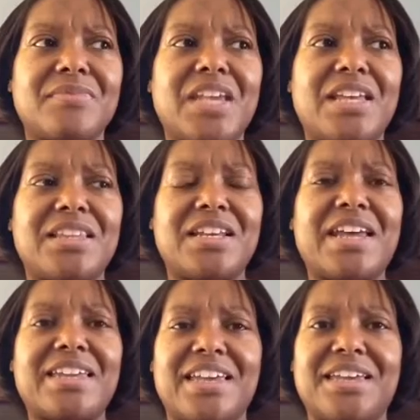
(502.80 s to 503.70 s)
And then
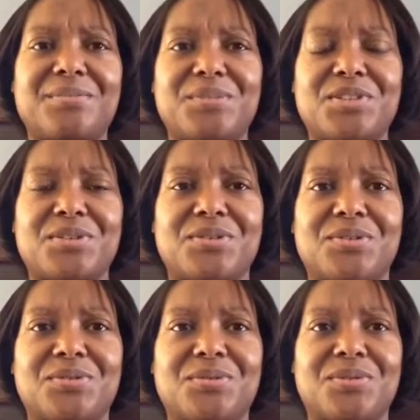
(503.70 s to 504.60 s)
I came
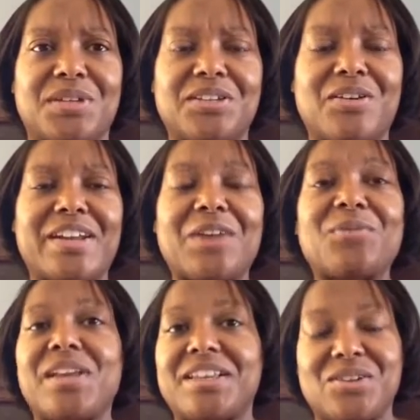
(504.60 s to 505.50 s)
to, and I
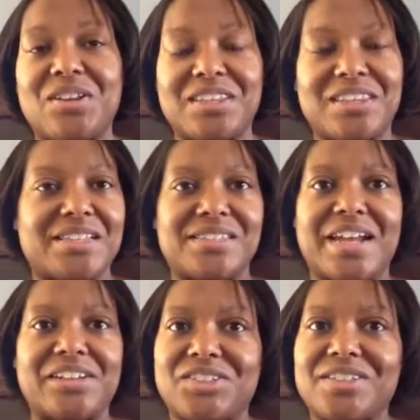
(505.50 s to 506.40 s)
realized all the things that
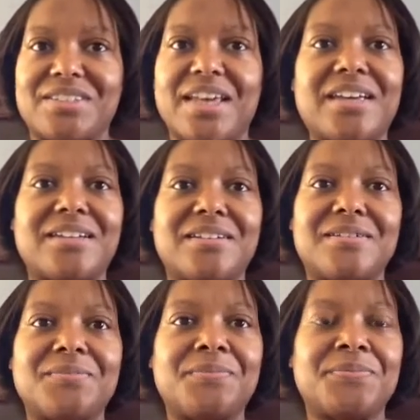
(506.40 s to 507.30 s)
I just said.
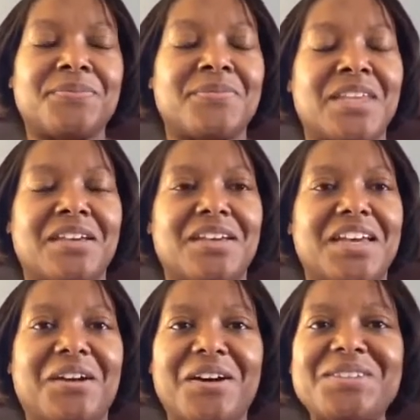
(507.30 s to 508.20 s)

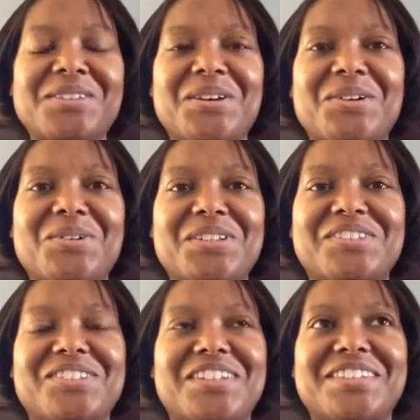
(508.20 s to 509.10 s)
And also,
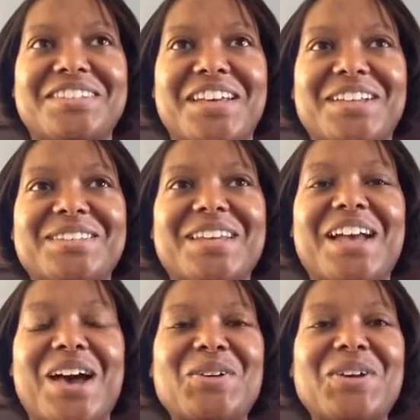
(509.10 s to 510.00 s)
it's
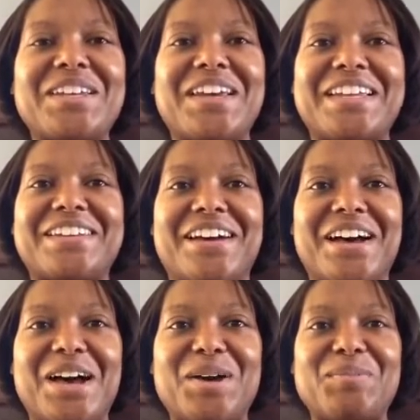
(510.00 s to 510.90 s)
like, how can I
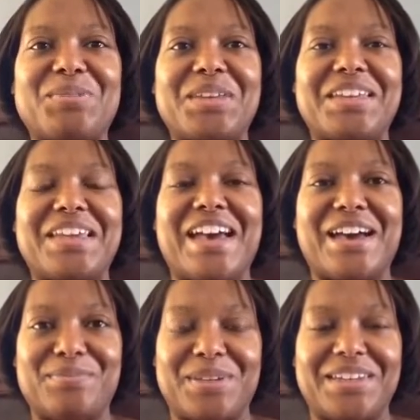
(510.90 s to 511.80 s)
not be
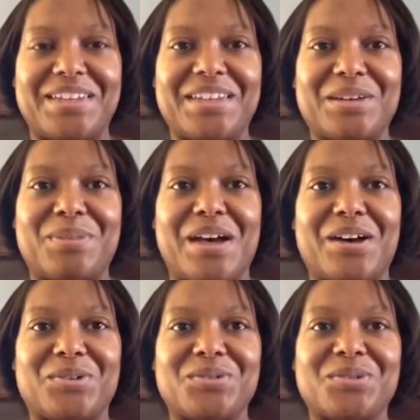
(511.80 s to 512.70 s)
happy
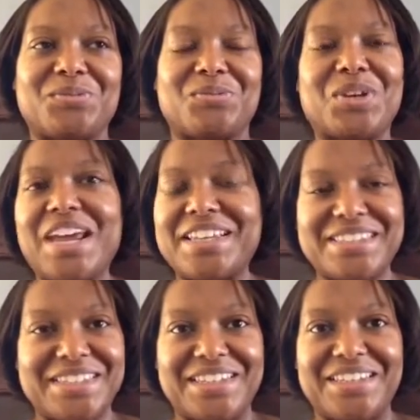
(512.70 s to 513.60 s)
about what I
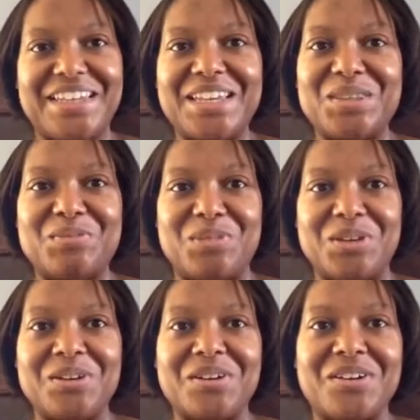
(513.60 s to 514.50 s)
see in the
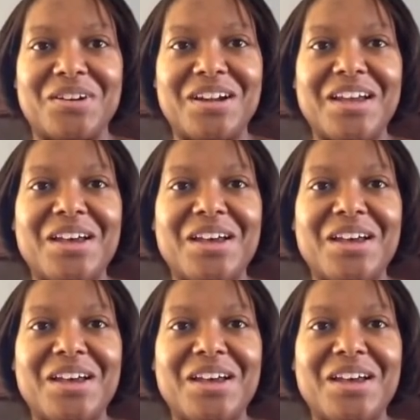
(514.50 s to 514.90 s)
mirror?